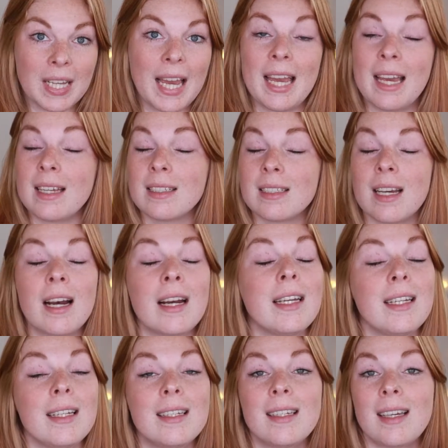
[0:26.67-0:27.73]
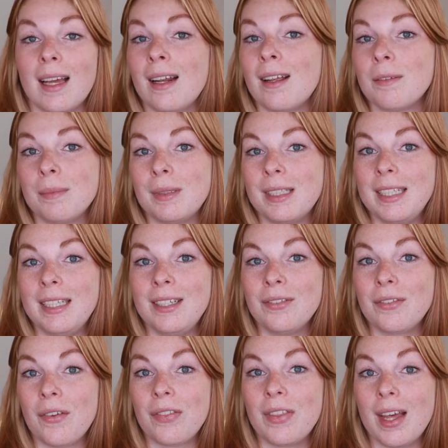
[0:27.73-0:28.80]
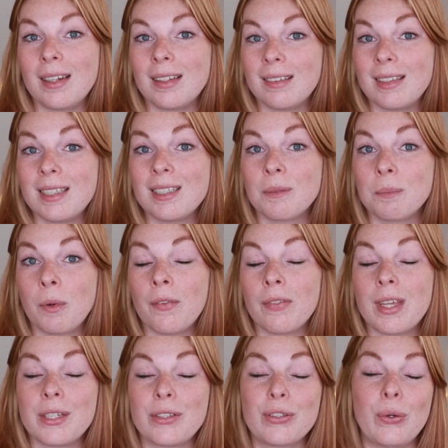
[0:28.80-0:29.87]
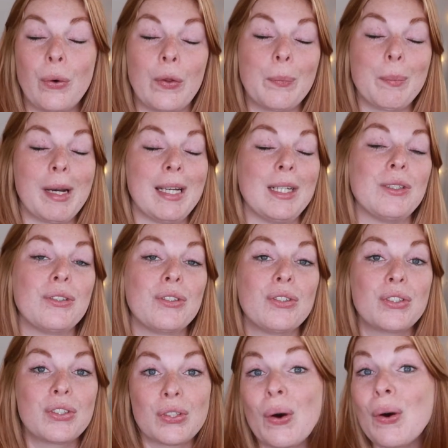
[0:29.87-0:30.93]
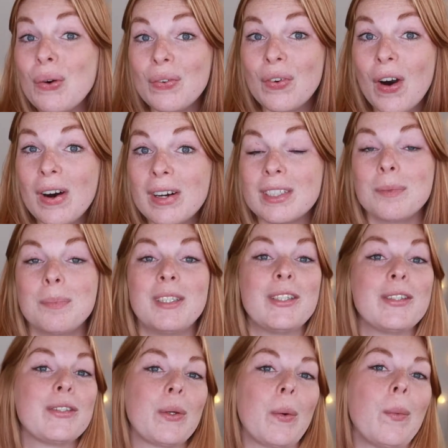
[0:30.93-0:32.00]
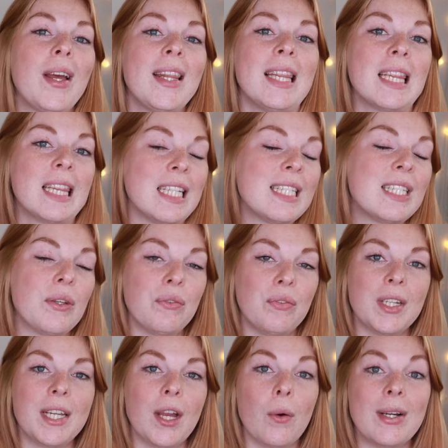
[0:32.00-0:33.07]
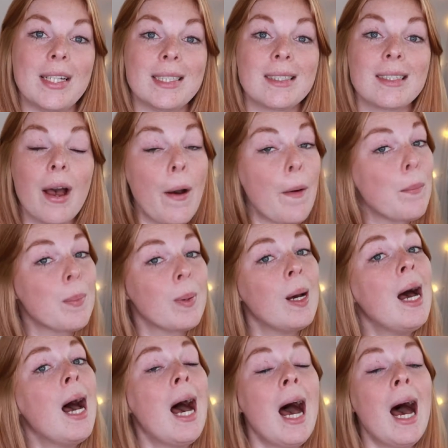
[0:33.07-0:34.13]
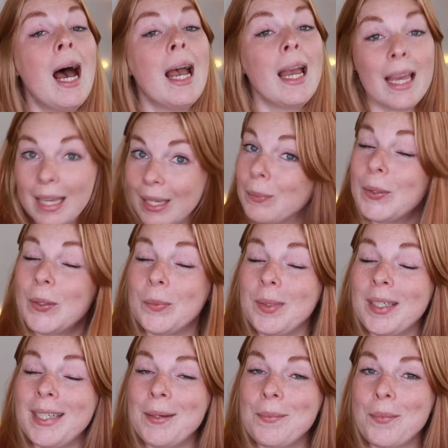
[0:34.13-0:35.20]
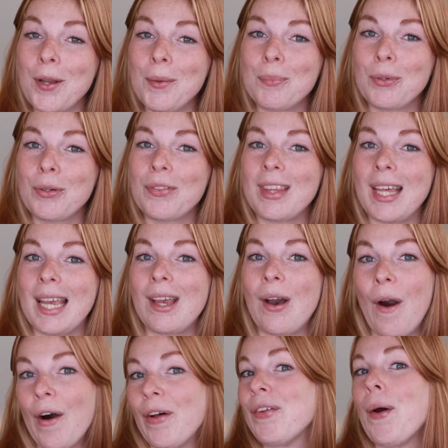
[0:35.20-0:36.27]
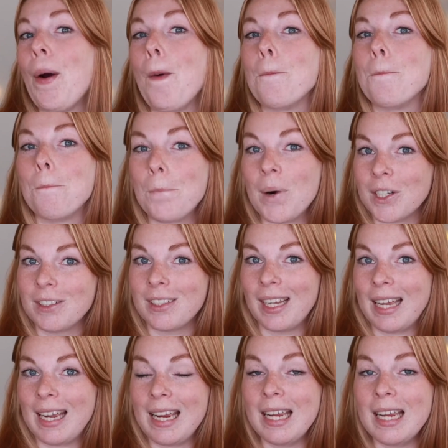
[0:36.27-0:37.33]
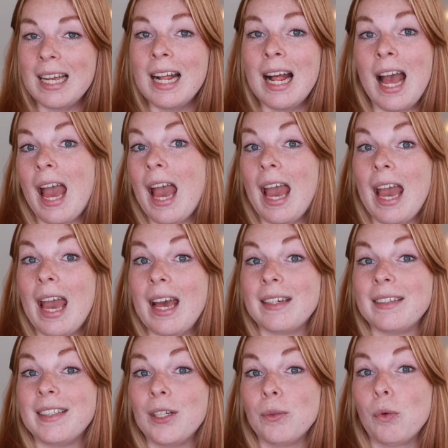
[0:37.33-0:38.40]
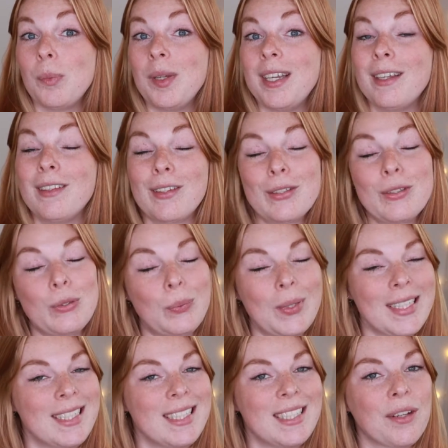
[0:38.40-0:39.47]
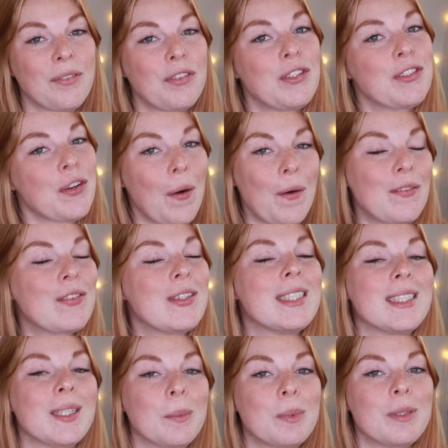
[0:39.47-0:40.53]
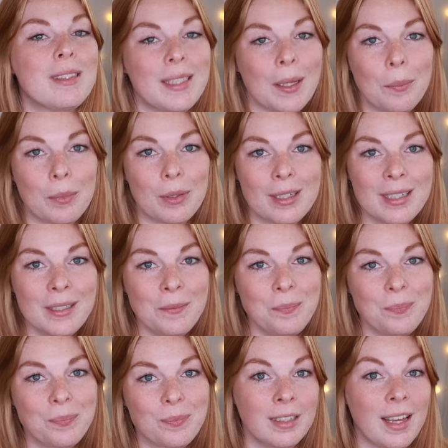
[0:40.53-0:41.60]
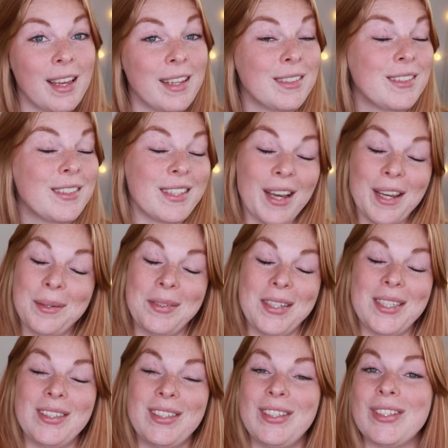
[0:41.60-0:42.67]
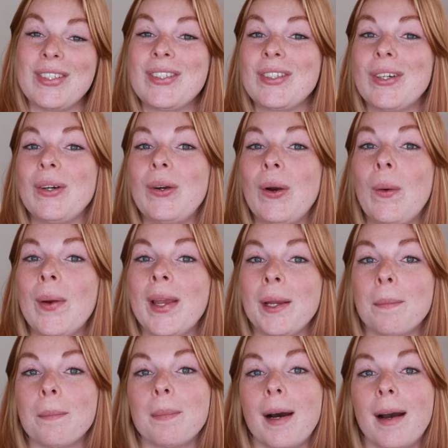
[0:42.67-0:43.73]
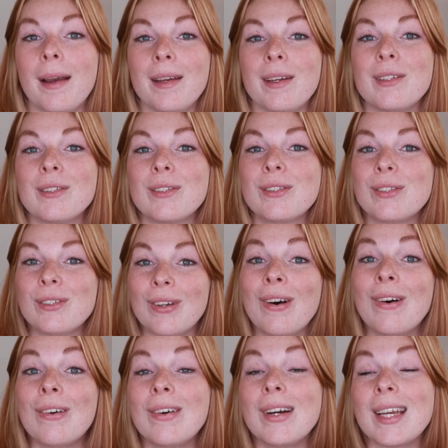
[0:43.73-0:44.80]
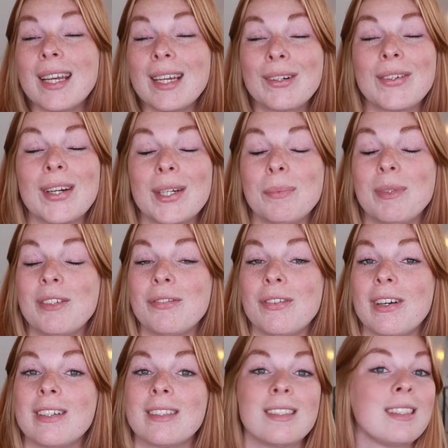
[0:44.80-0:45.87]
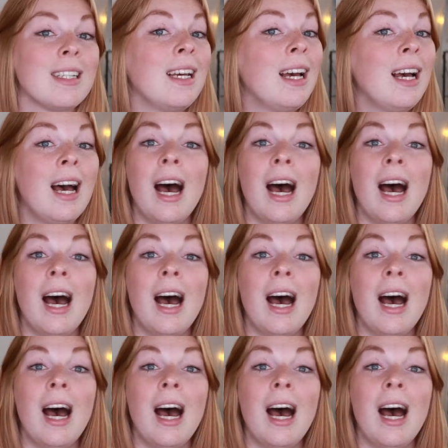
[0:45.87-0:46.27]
And I cannot believe that this month has gone by so fast because when this video is up, it will be my birthday on a Monday and that will be the 27th of September. And time is just going by so incredibly fast,